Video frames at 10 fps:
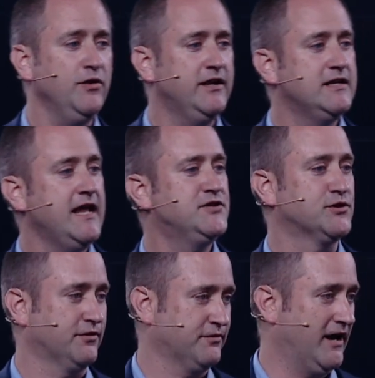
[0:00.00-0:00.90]
only
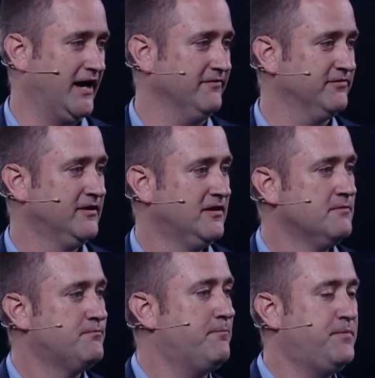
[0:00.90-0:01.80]
nature to thrive,
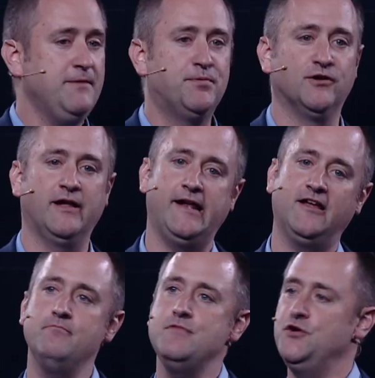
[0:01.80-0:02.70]
but people and
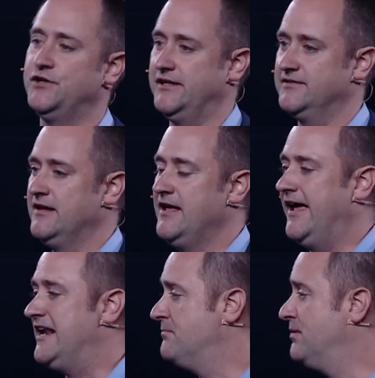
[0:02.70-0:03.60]
communities in a